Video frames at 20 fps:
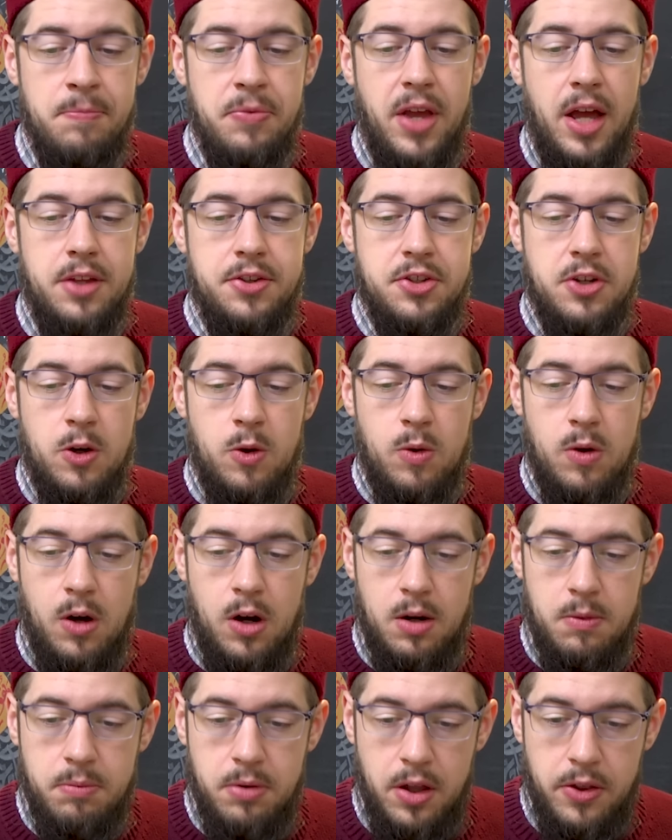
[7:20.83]
And so
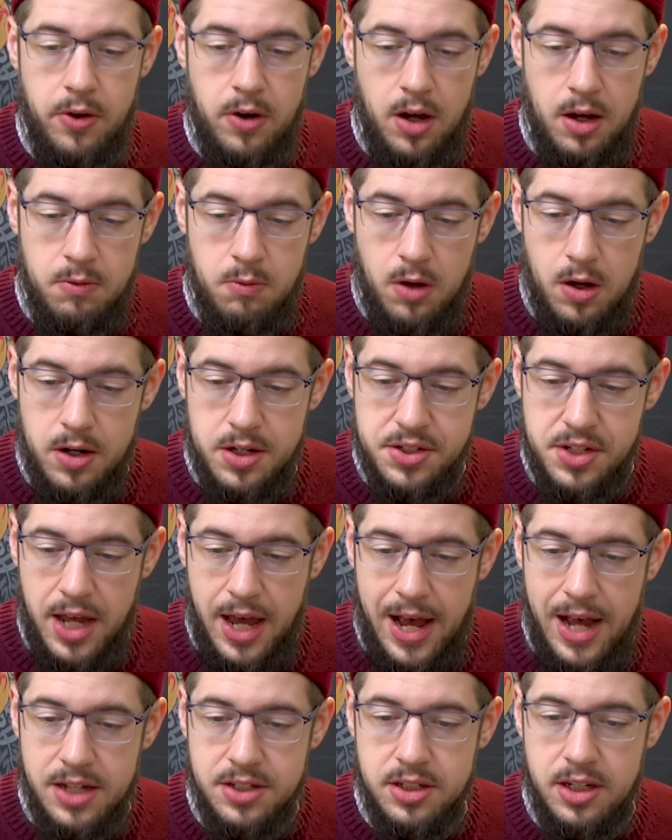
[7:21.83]
our brother Anwar is
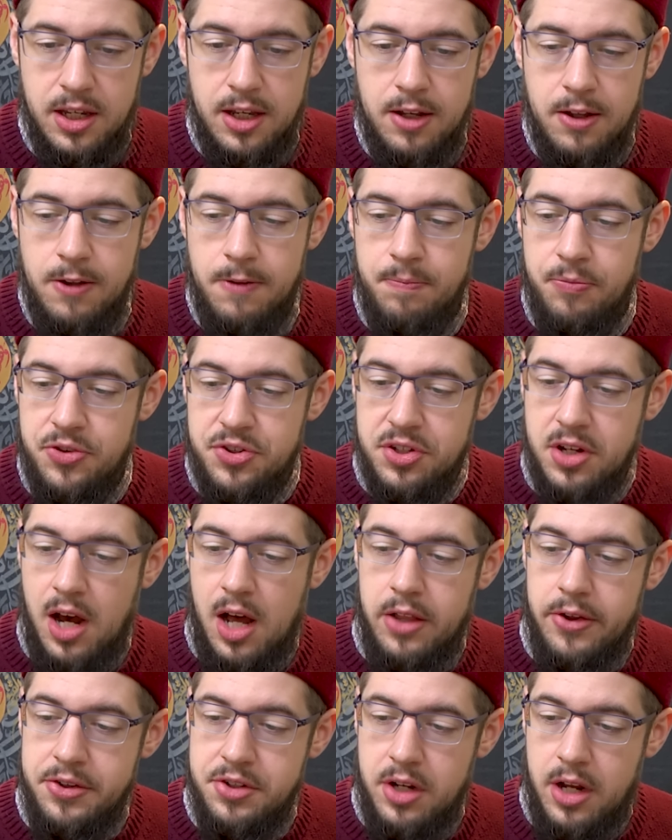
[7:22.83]
asking scholars,